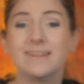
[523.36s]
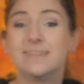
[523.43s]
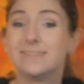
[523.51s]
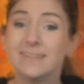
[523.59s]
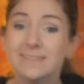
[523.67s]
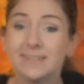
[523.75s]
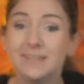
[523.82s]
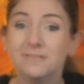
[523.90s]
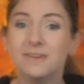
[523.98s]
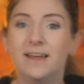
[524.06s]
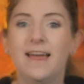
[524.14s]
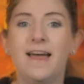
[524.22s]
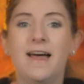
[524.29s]
that's
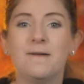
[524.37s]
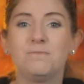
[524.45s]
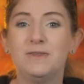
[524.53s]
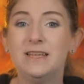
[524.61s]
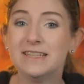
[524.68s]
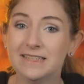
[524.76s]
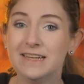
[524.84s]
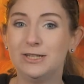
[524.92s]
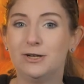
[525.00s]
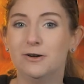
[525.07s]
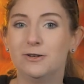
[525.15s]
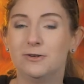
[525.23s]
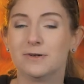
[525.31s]
sensitive, these need to
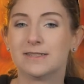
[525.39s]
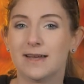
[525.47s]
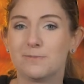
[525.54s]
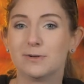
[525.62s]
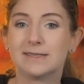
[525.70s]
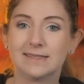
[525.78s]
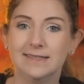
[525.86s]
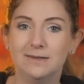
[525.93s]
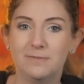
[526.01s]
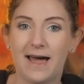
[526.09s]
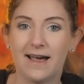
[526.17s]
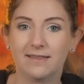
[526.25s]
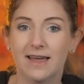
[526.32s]
go into a separate sling
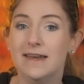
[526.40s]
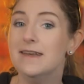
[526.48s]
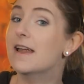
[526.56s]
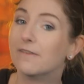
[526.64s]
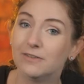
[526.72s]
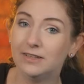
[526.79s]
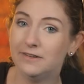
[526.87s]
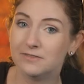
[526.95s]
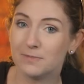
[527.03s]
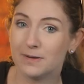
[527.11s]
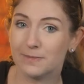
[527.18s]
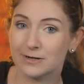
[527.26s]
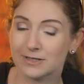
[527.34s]
bag that never leaves
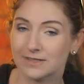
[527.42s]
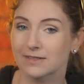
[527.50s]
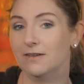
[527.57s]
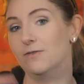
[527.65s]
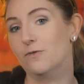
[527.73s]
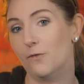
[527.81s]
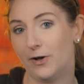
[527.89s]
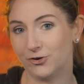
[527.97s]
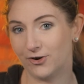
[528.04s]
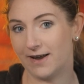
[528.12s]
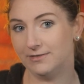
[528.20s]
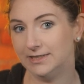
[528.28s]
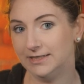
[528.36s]
my person while
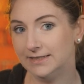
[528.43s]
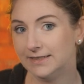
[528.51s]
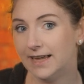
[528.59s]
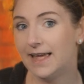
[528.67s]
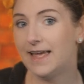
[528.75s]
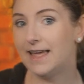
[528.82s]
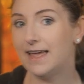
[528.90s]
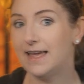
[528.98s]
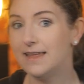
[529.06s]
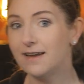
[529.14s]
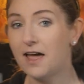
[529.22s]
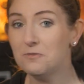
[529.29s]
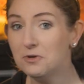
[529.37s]
traveling.
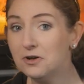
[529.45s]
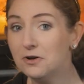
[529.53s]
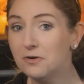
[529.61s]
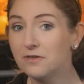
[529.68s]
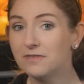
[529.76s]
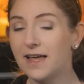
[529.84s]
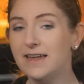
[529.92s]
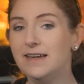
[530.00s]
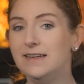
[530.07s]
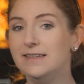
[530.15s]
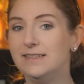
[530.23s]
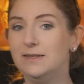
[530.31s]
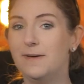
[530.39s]
And I will go over that
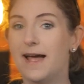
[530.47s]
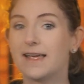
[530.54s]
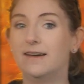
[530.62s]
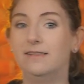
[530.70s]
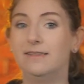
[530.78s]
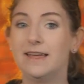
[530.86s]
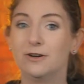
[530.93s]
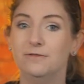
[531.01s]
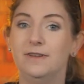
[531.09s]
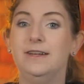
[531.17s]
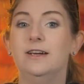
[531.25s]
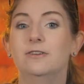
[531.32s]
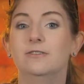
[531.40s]
EDC bag in a later
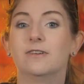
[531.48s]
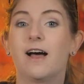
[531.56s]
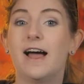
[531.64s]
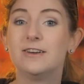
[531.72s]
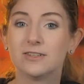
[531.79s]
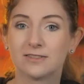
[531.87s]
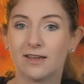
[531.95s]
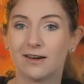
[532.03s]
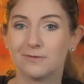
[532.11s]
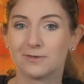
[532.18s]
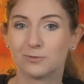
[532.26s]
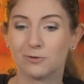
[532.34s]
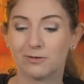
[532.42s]
video. I just thought
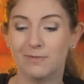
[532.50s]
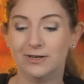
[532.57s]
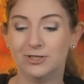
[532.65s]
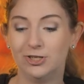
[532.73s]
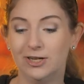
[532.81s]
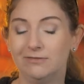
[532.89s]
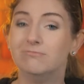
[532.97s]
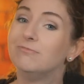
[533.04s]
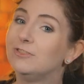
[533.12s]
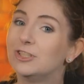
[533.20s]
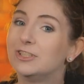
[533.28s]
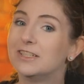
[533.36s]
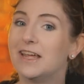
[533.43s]
it was worth mentioning,
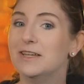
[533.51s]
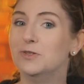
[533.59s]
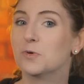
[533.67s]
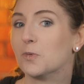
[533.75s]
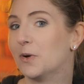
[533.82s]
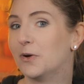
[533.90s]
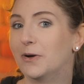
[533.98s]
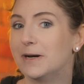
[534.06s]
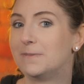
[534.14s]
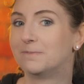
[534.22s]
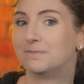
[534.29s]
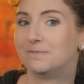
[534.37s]
just in case you were wondering.